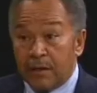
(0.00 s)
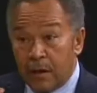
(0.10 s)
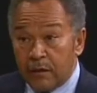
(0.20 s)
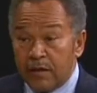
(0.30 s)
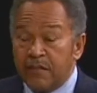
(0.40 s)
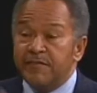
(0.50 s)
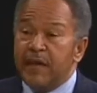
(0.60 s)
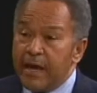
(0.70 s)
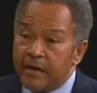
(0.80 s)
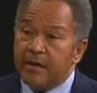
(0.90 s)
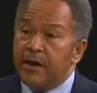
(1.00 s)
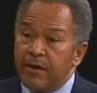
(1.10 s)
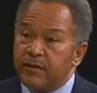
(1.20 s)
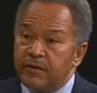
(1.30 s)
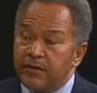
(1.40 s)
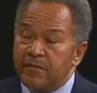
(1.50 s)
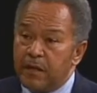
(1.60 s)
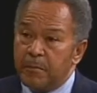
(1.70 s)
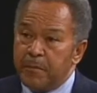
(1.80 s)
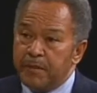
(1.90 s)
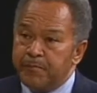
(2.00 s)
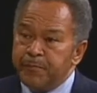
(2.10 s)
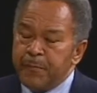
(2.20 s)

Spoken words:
cognitive and character development.